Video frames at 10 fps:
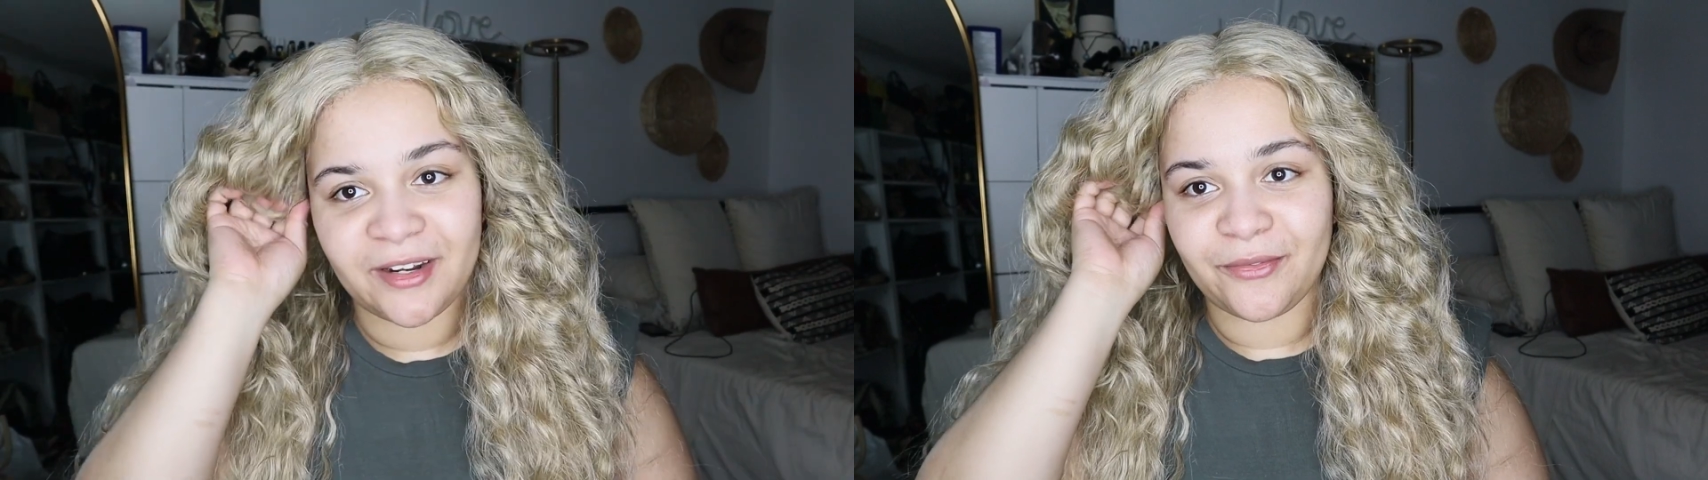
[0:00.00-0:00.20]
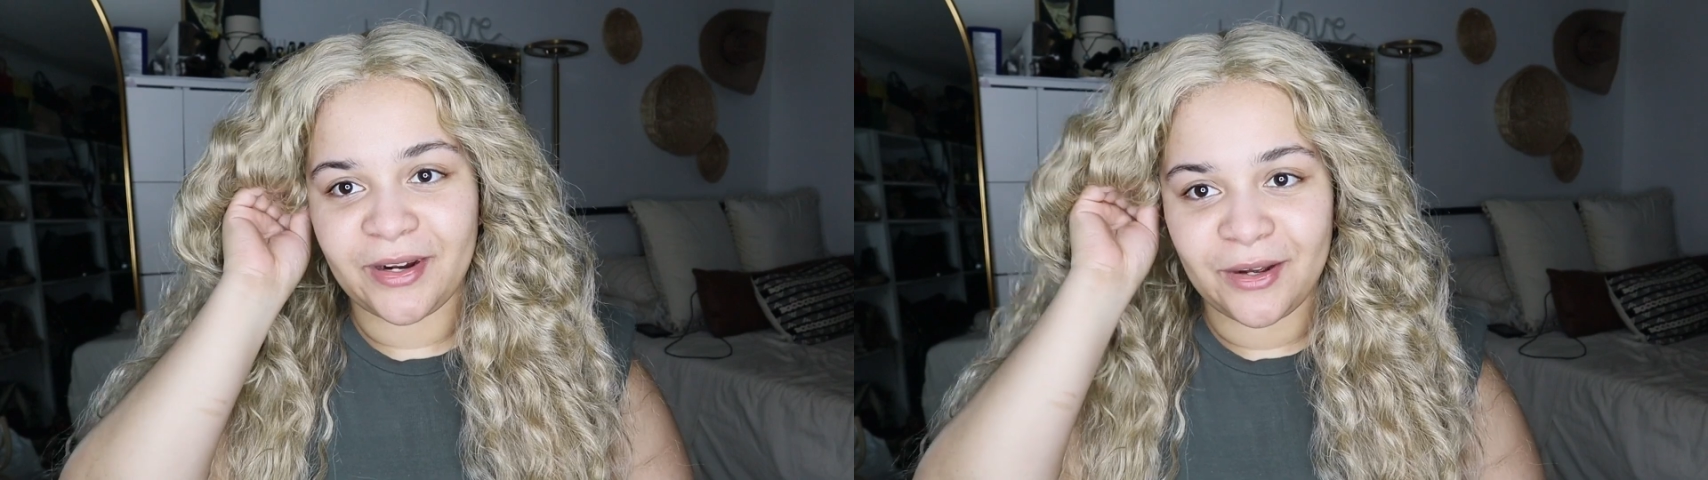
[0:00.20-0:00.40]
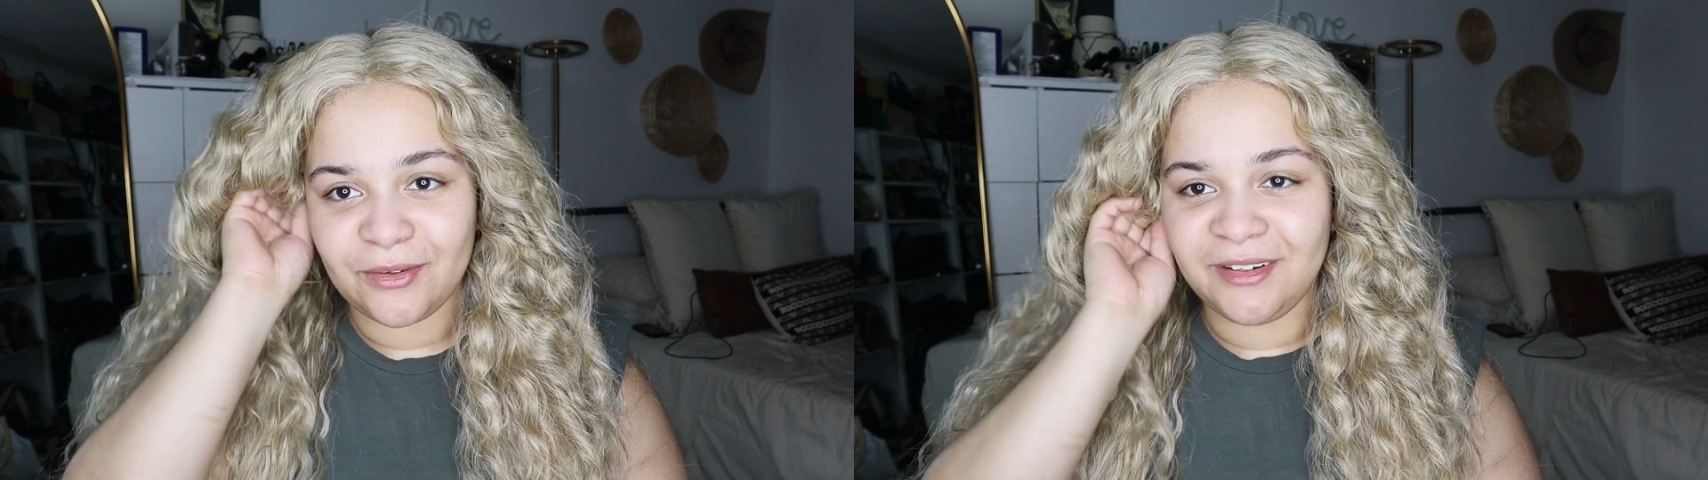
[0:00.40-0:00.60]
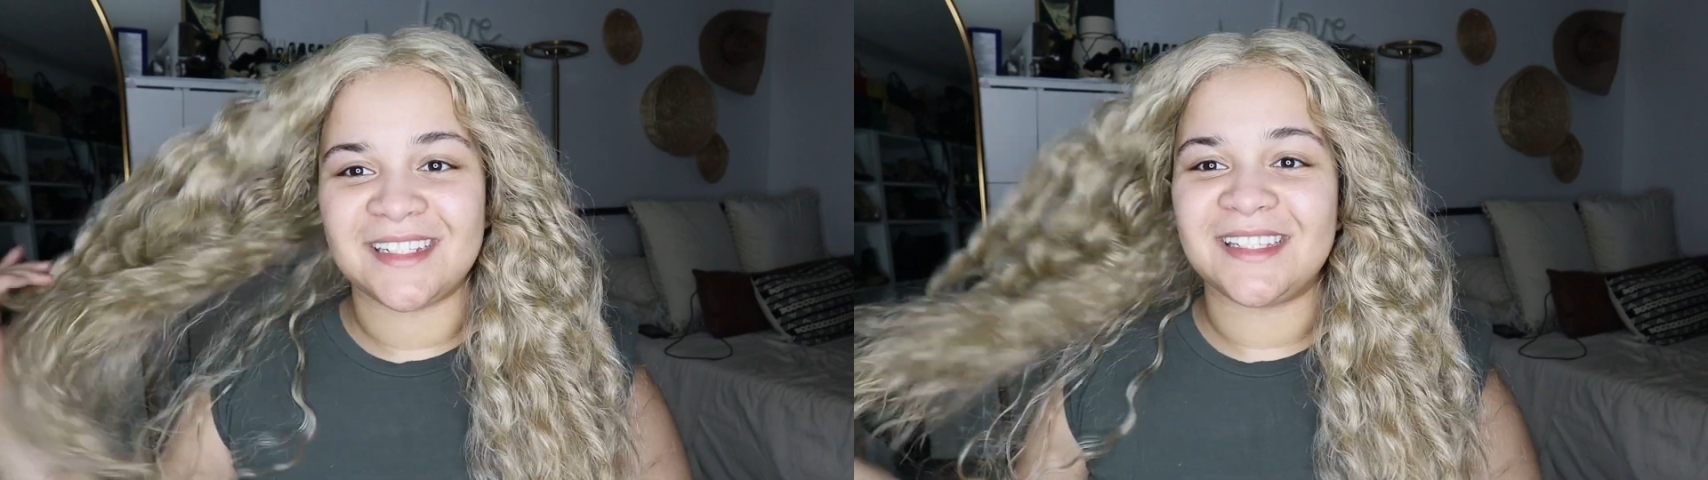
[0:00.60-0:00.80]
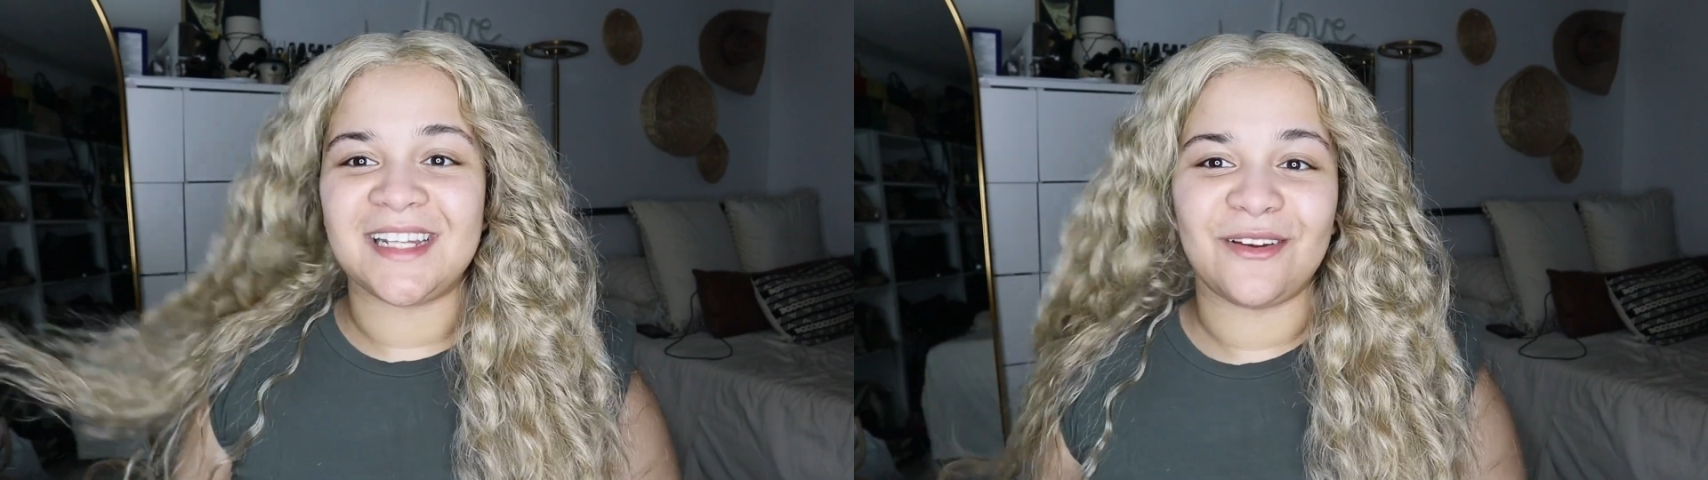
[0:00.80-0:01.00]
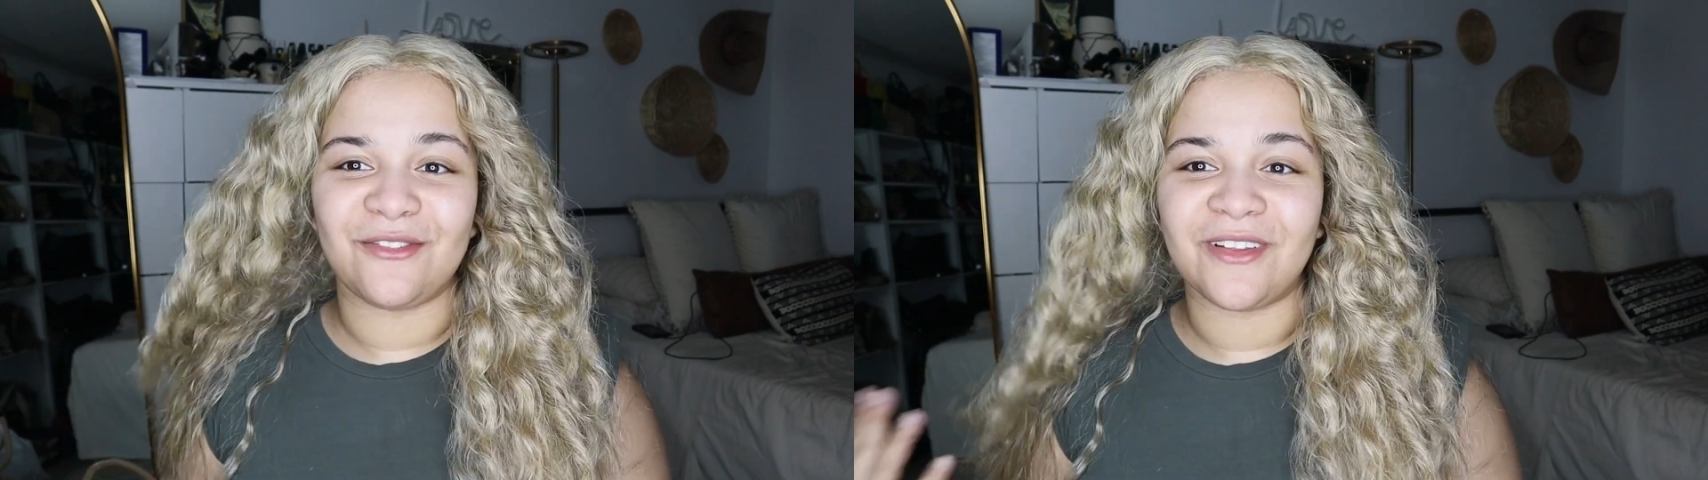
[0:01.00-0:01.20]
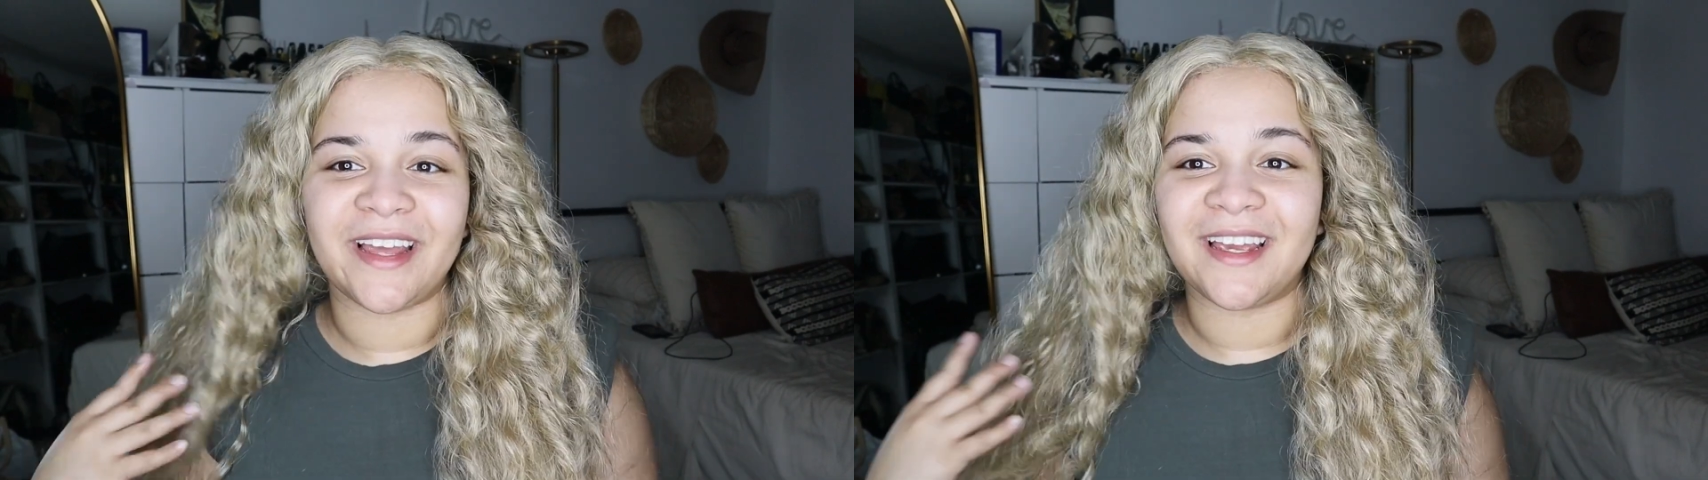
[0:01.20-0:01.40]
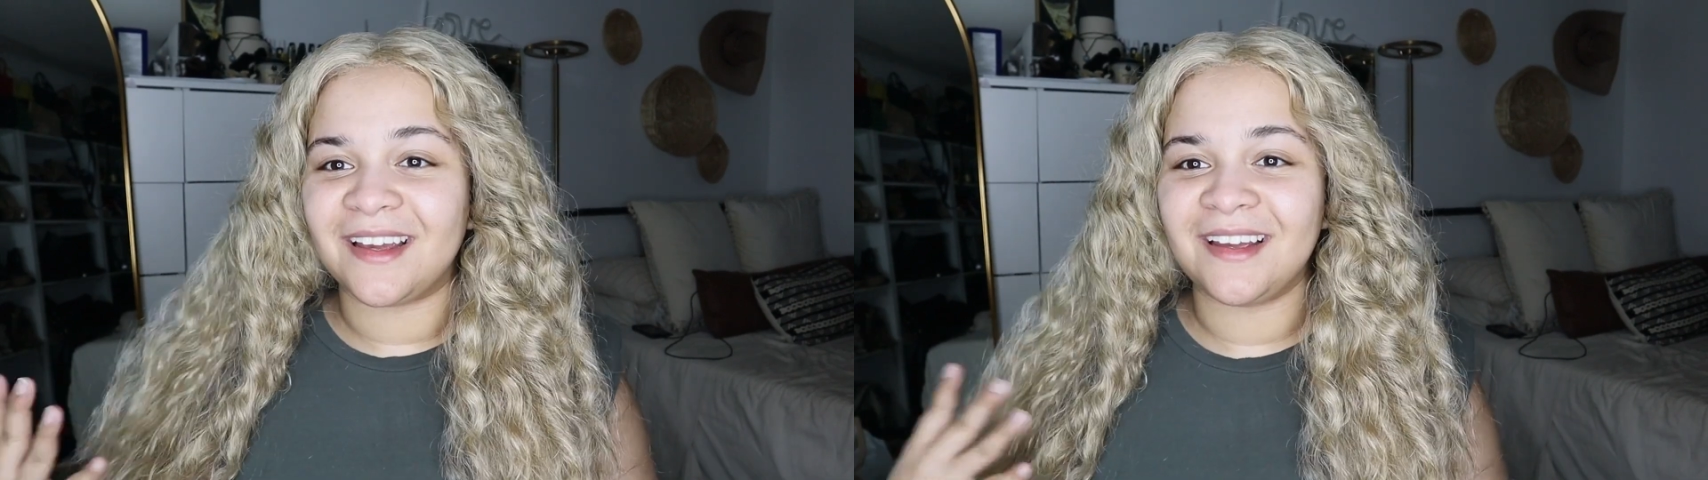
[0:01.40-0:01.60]
around to see if
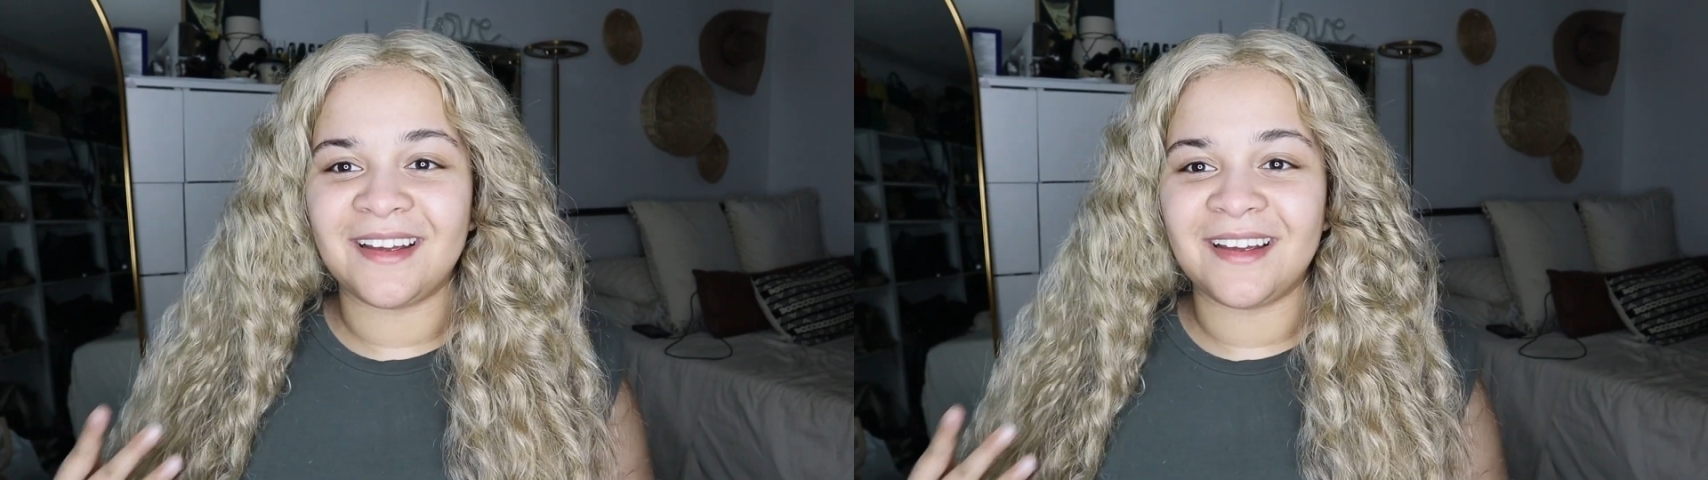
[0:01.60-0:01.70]
like